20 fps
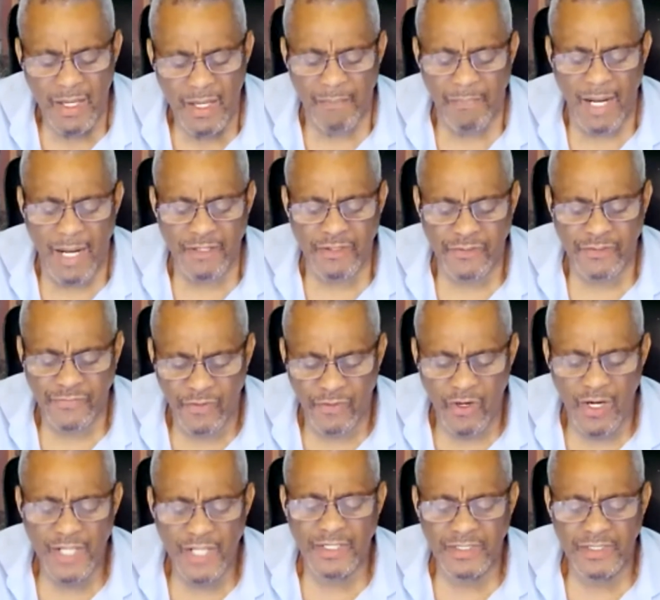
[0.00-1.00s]
by
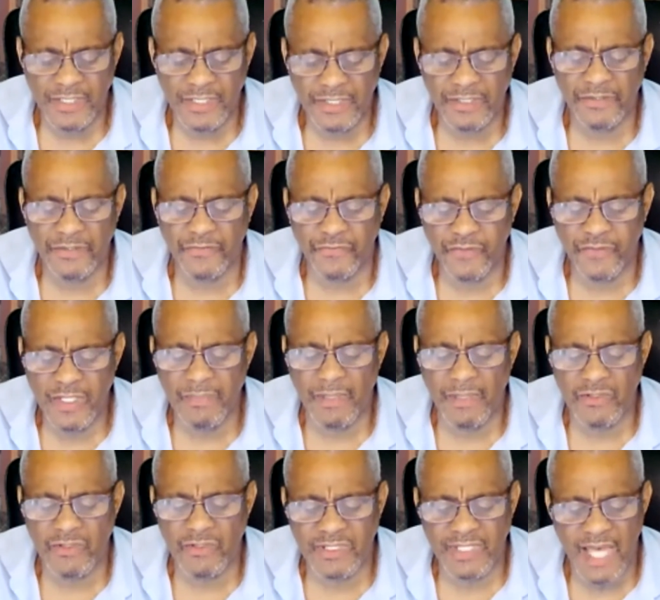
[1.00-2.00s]
throwing the nigger
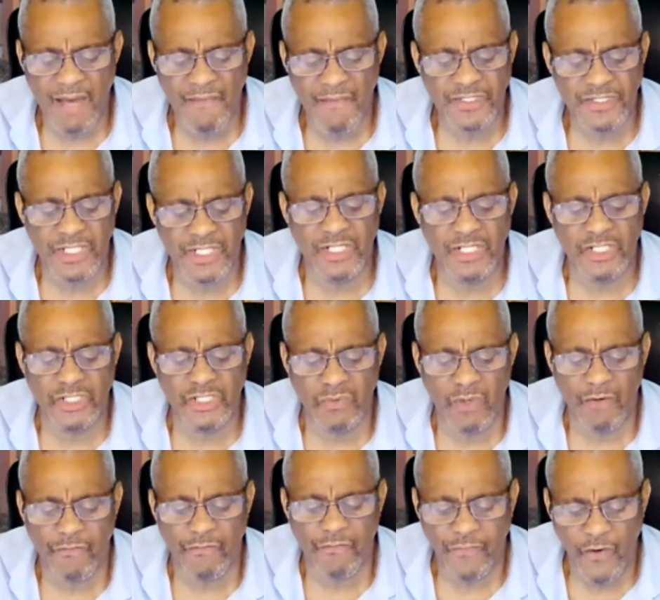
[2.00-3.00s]
female savage into
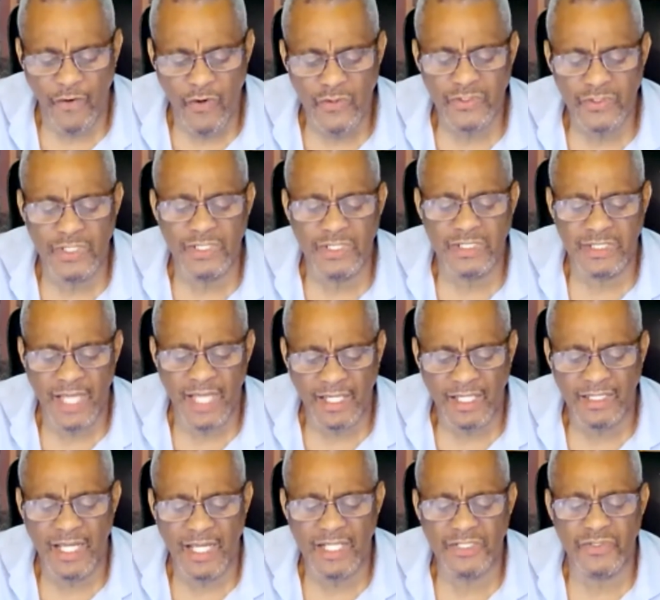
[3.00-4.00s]
a frozen
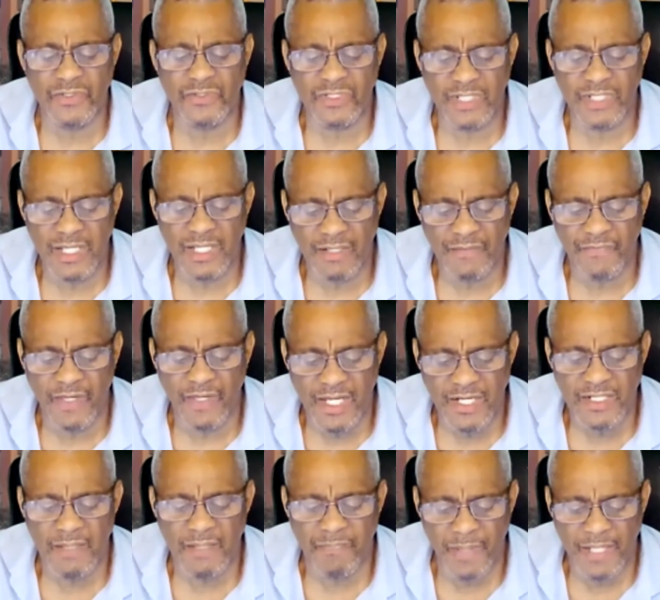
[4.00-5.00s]
psychological state of
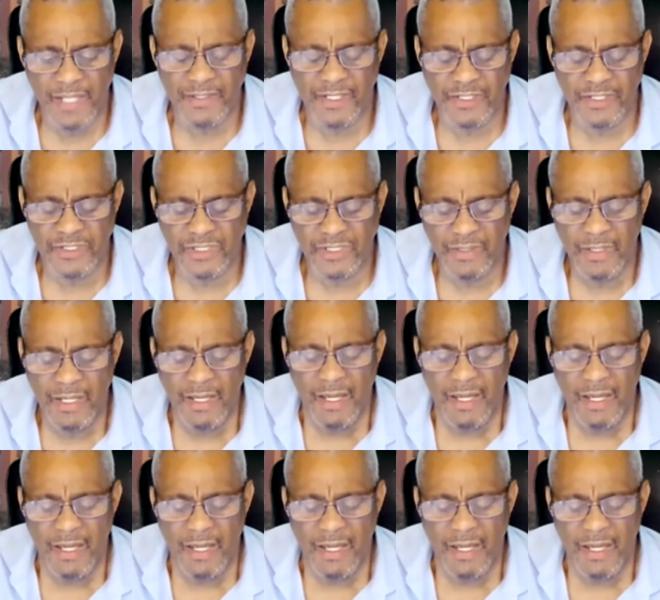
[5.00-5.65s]
independence,